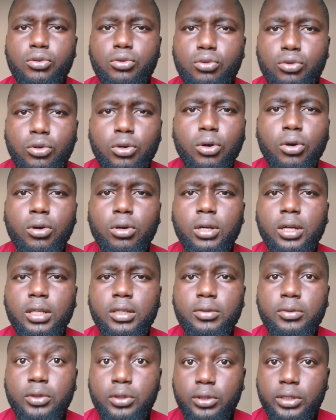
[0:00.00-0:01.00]

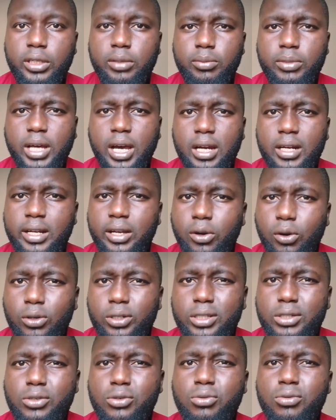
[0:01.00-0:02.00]
you name that
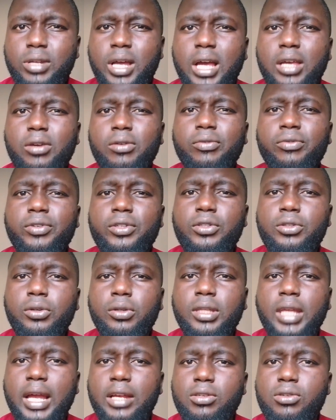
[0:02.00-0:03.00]
recording to that your
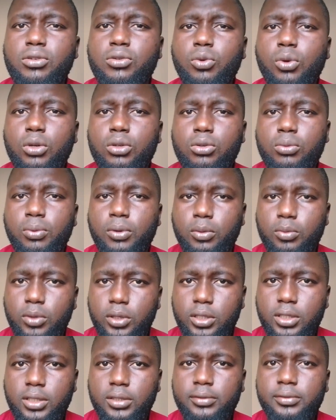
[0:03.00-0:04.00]
video title you want to
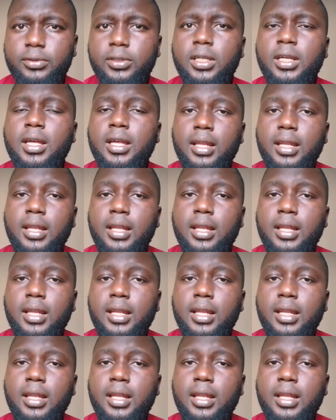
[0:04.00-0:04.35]
publish.